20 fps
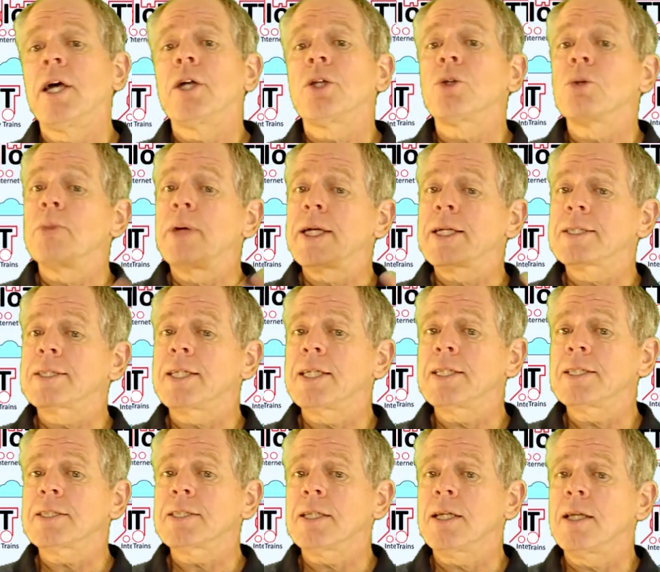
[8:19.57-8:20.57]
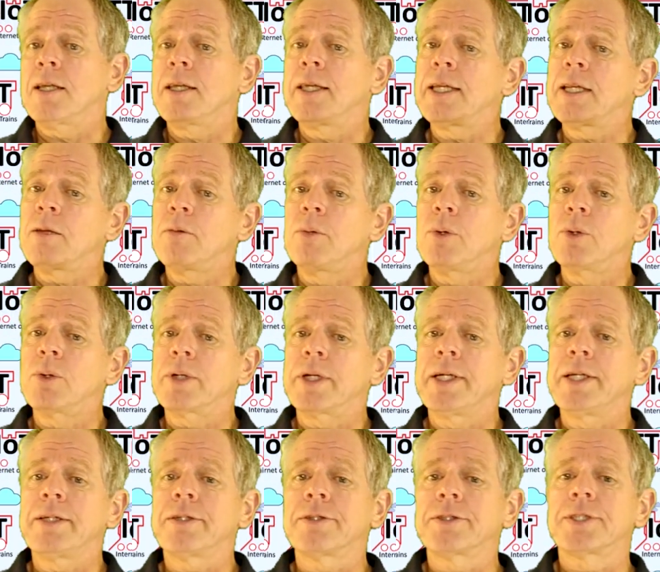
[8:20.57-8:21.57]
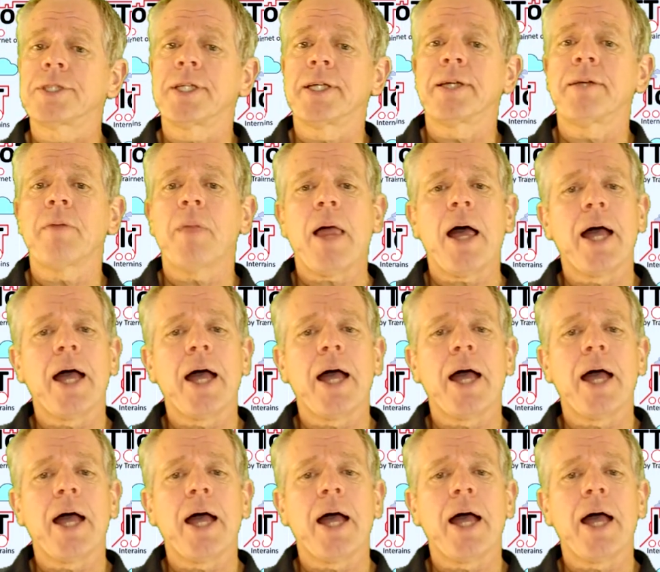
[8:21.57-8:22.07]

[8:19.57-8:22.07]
to make things a little more interesting,